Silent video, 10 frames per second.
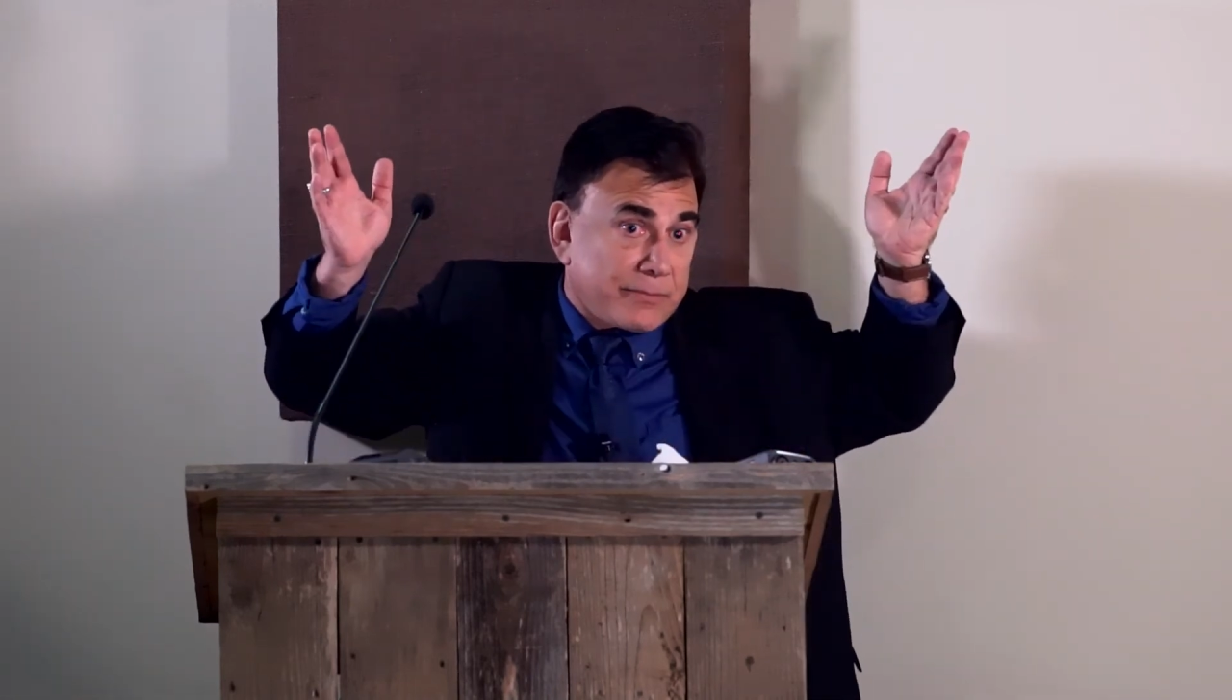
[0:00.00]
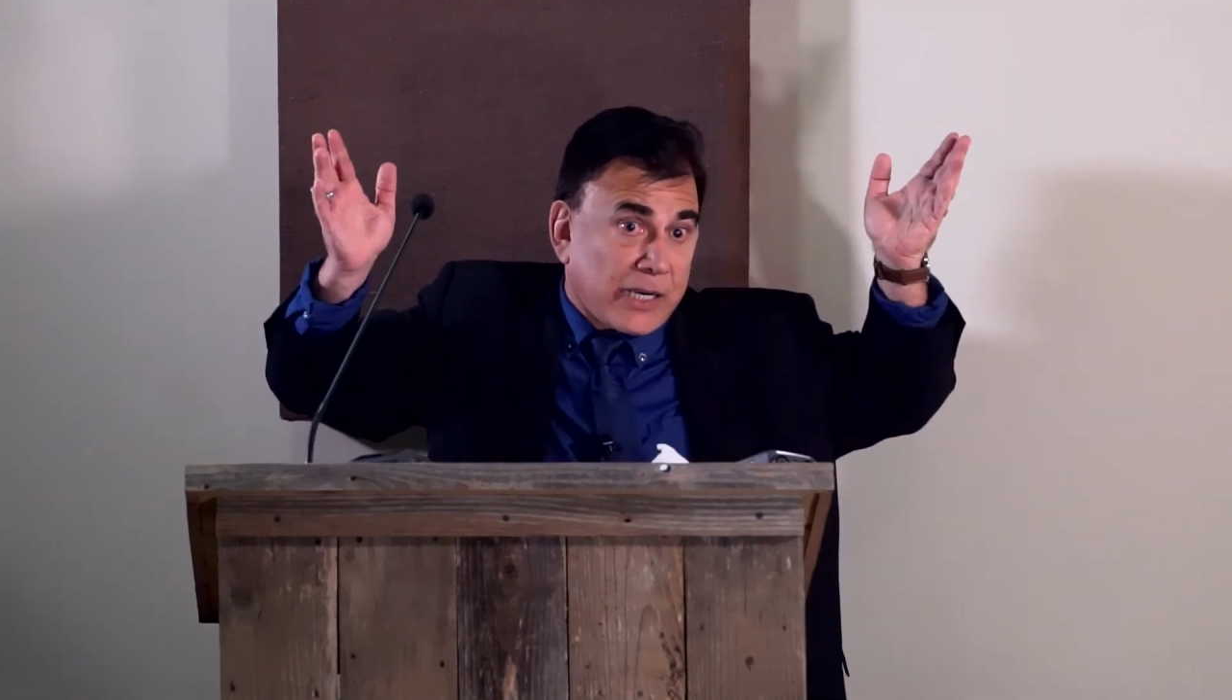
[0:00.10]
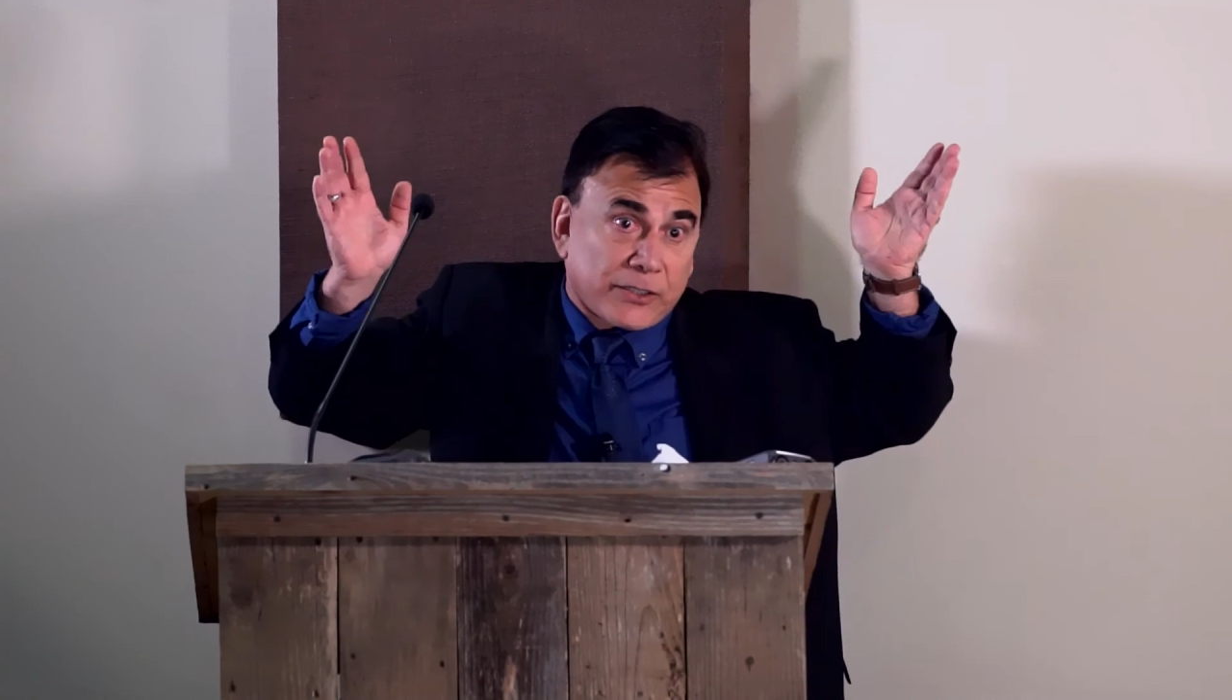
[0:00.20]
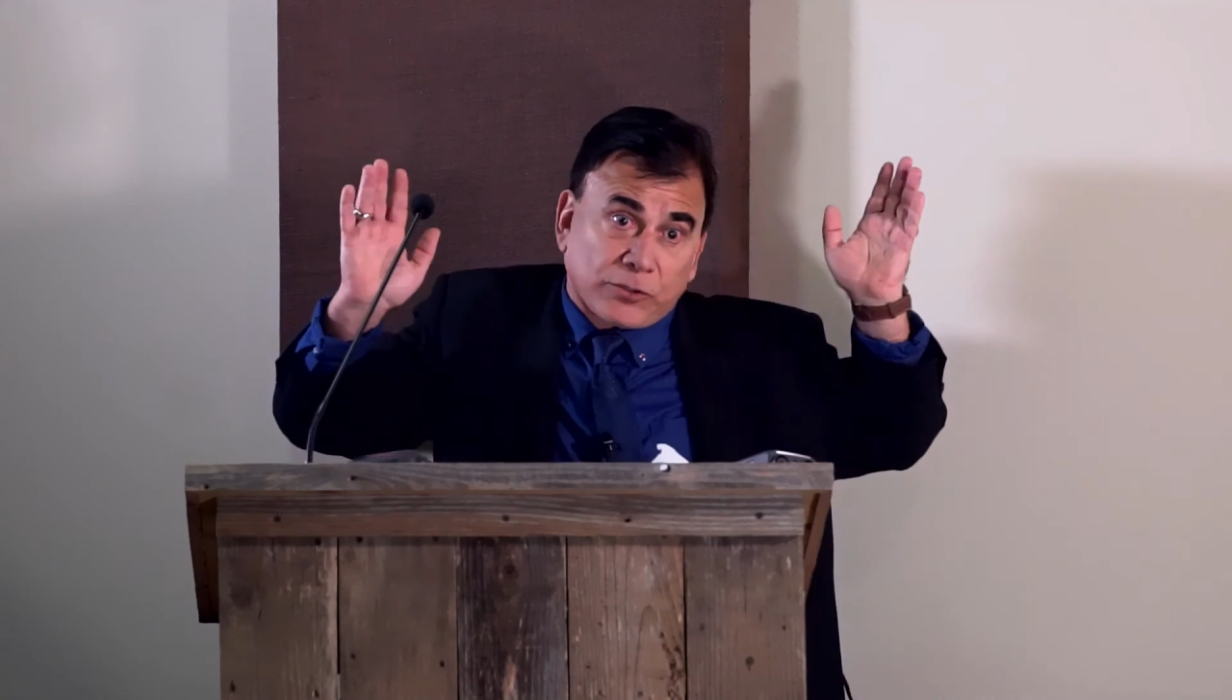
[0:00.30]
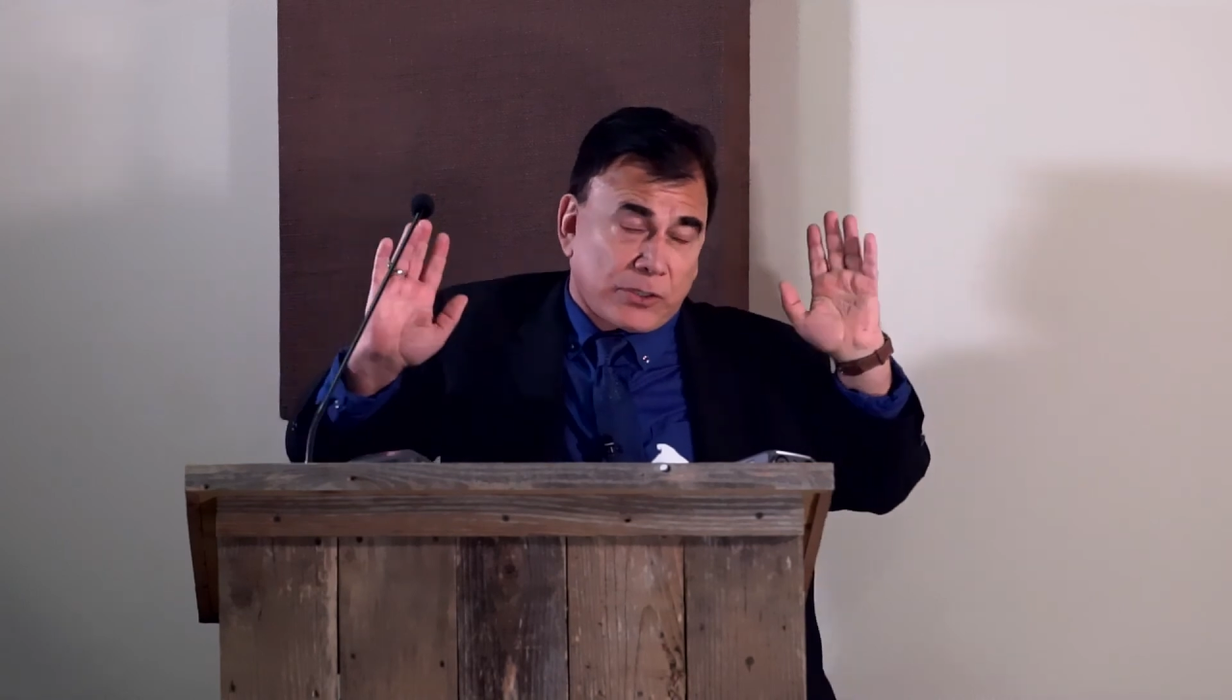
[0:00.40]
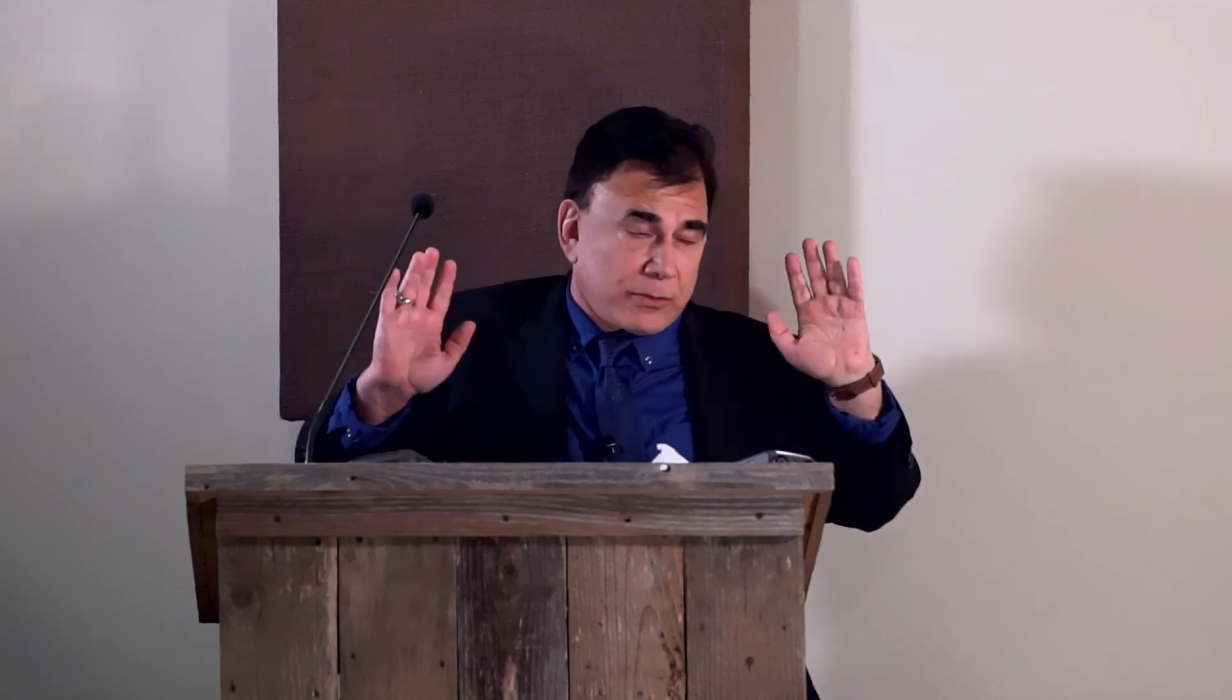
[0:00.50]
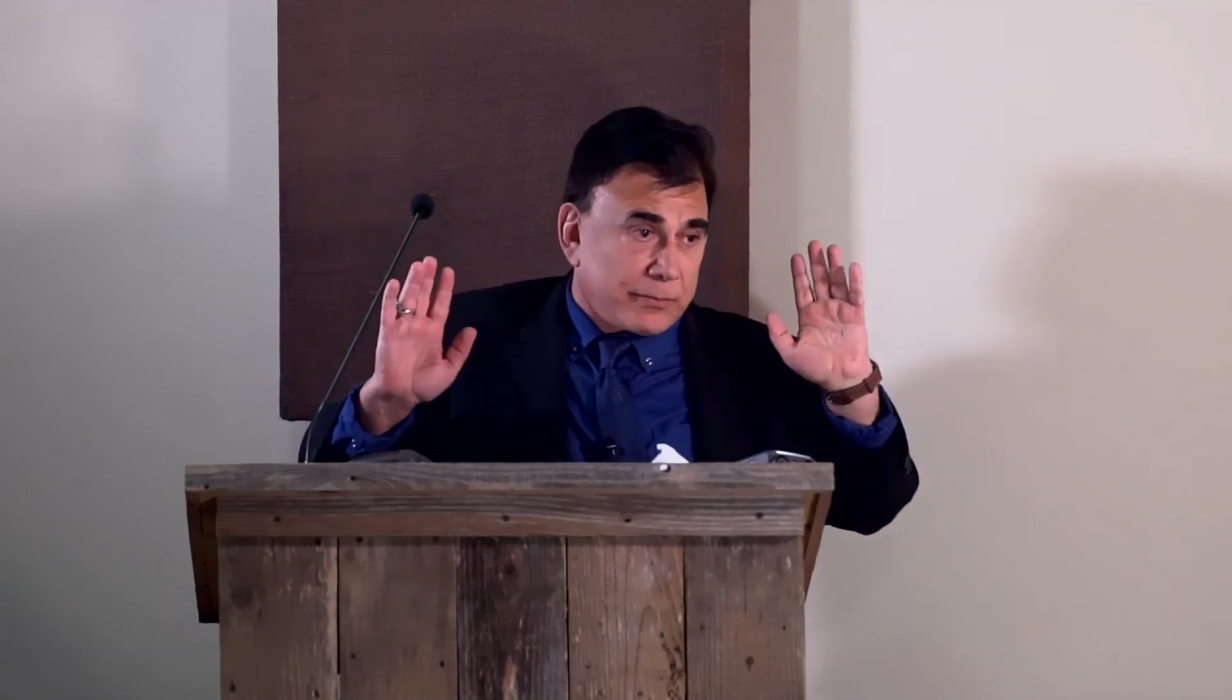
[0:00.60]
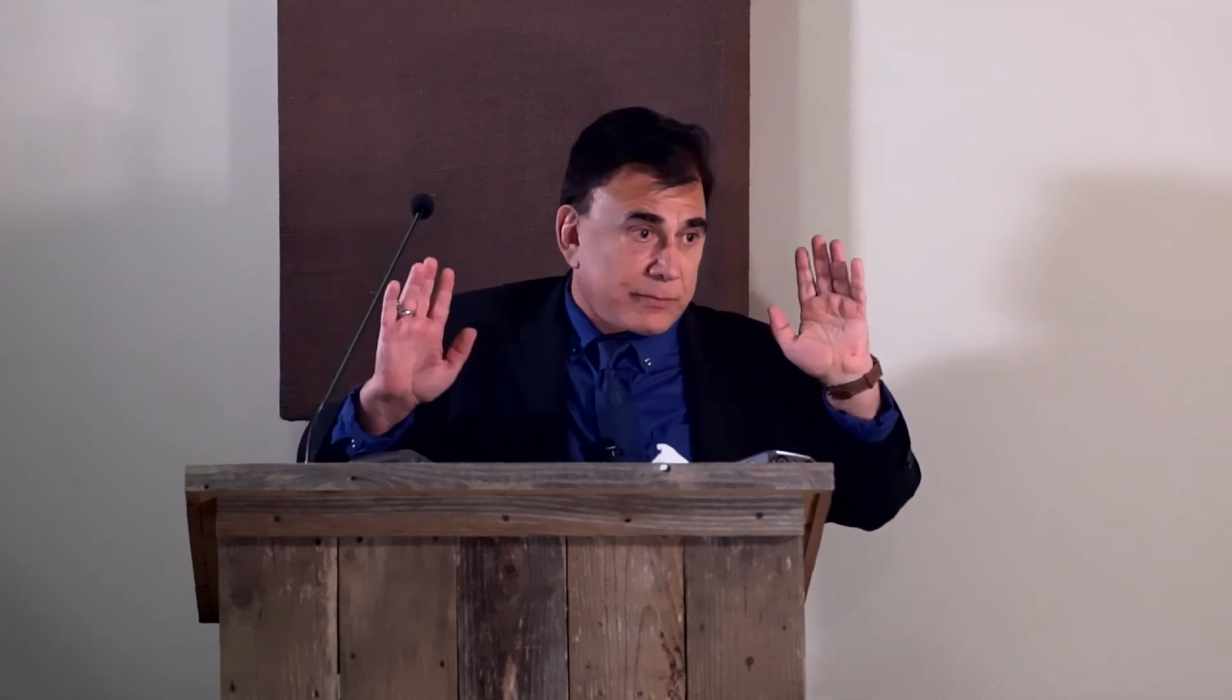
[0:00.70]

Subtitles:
I don't know.